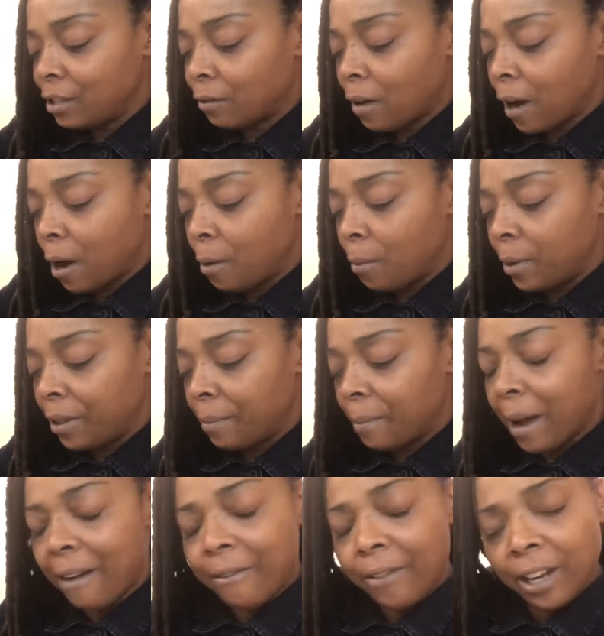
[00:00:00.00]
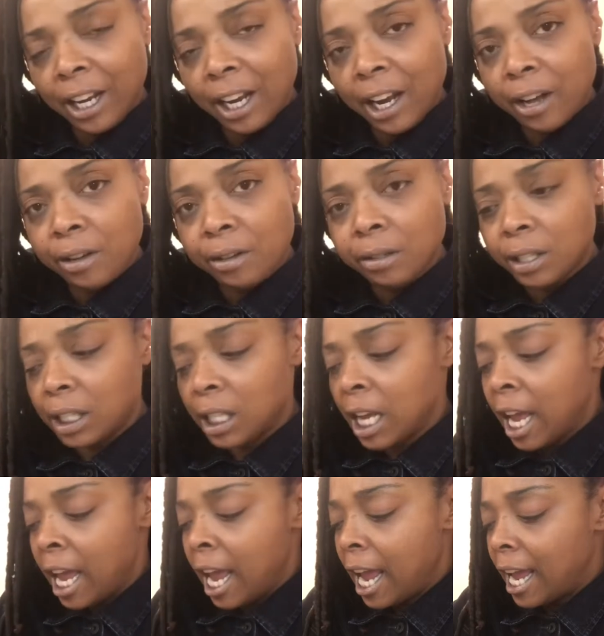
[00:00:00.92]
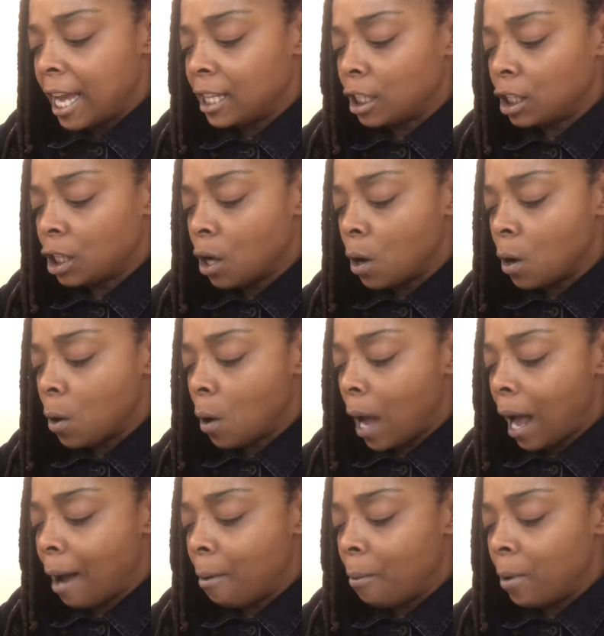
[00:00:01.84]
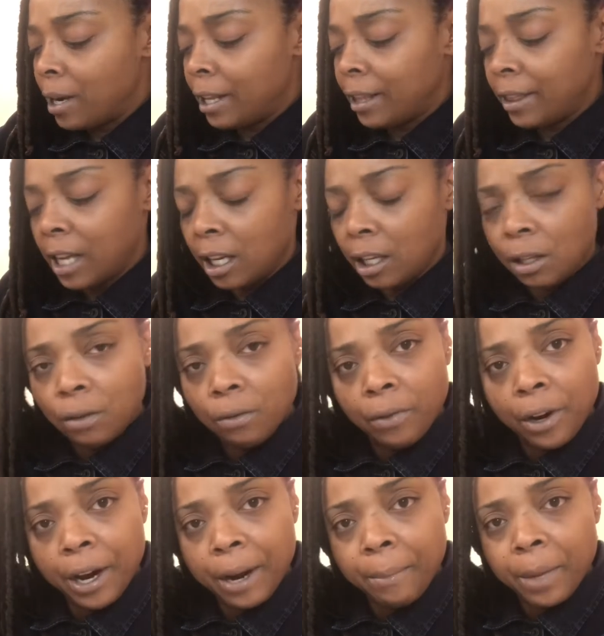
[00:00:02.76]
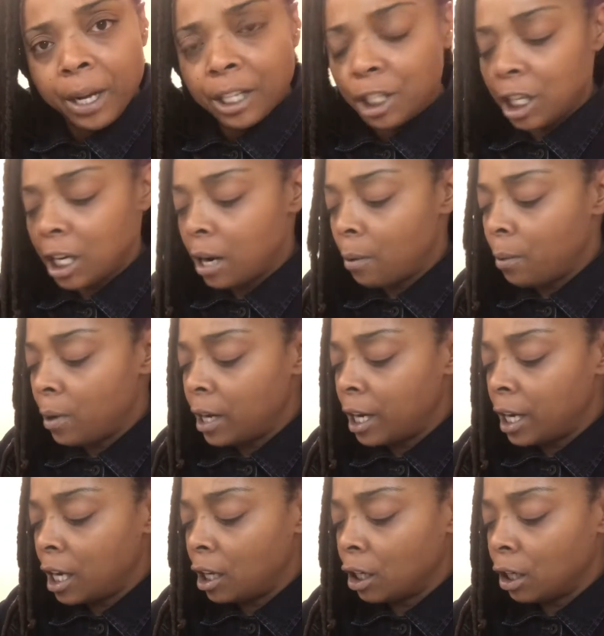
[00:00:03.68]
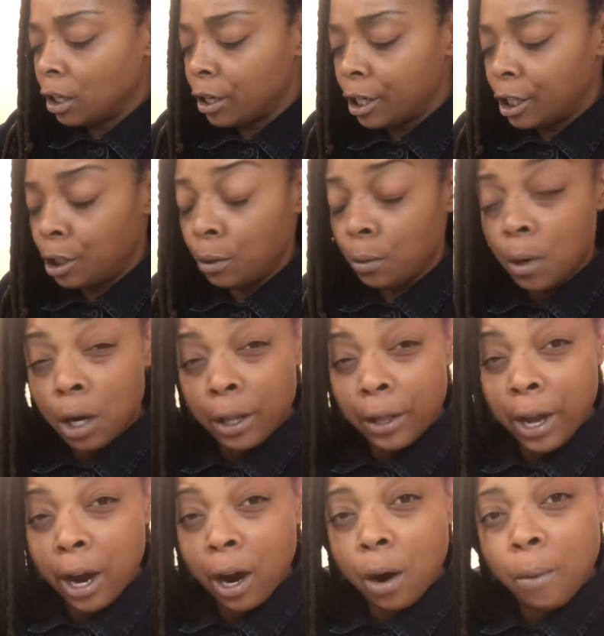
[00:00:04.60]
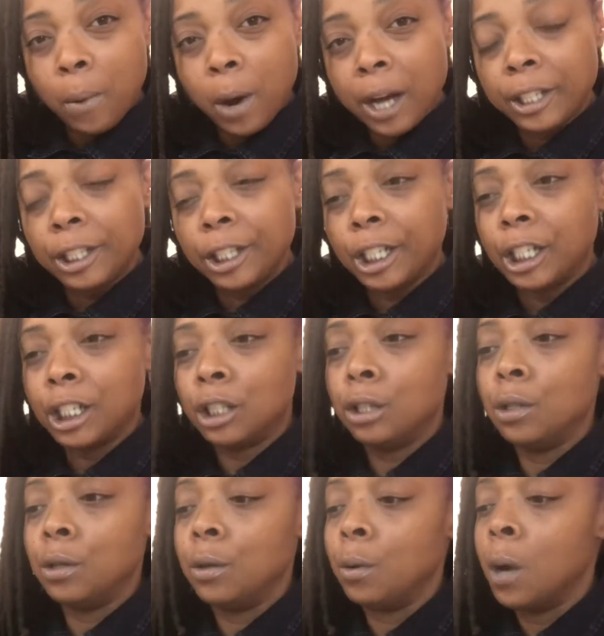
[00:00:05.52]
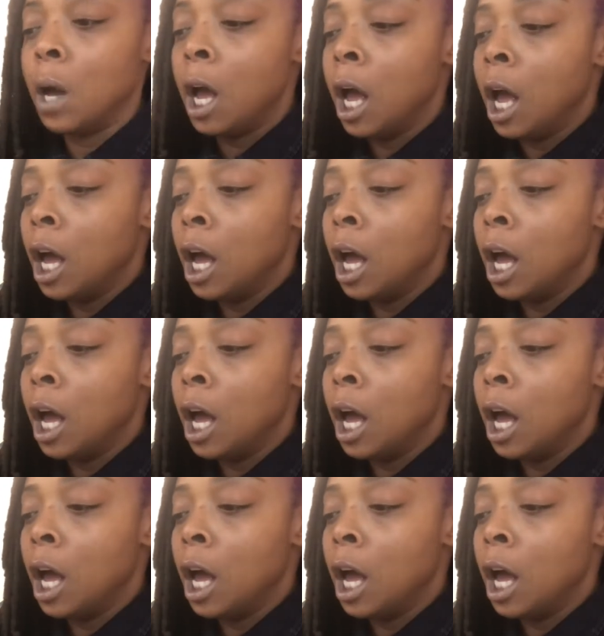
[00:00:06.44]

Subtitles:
route with my videos. And so I want to thank you very much, and I want to encourage you all that are watching to